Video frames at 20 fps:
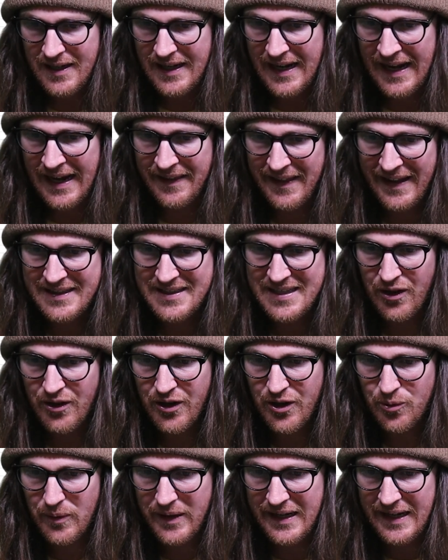And that's how
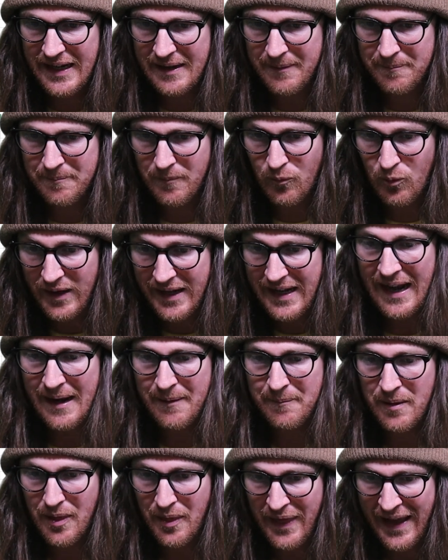you
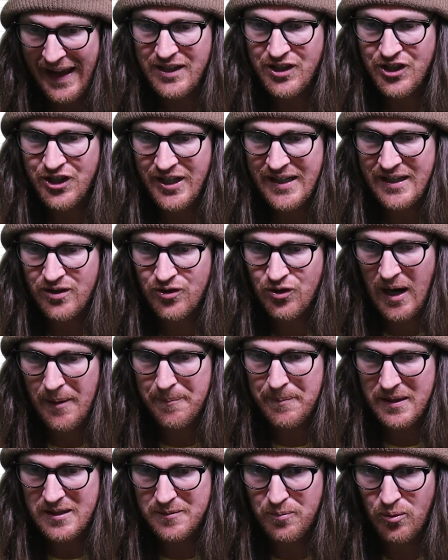rename that sheet,
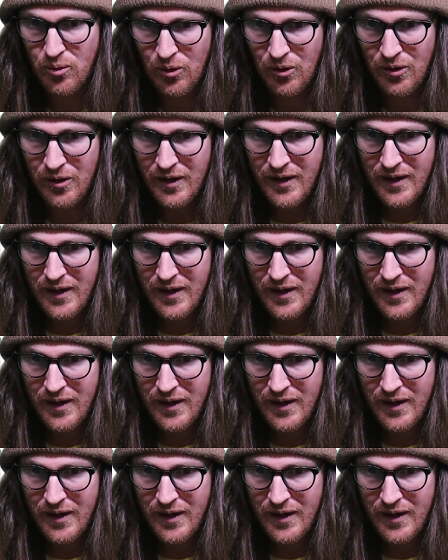Tropics Pool.